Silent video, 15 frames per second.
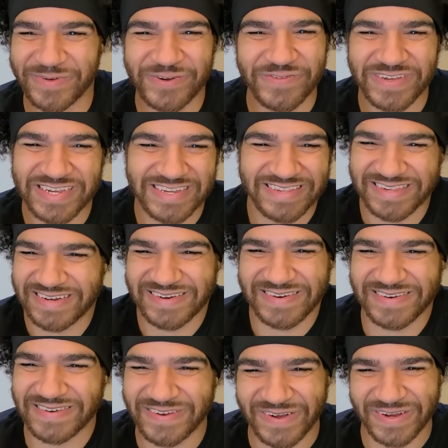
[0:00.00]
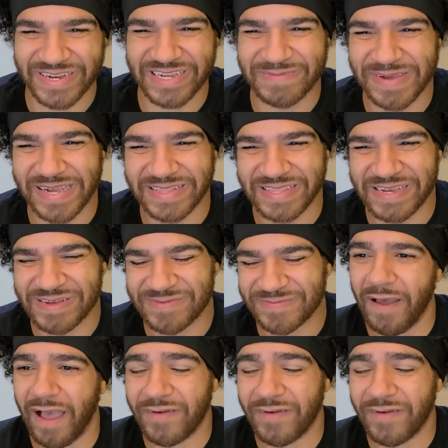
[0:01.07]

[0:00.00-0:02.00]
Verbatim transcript: movies and talking about them.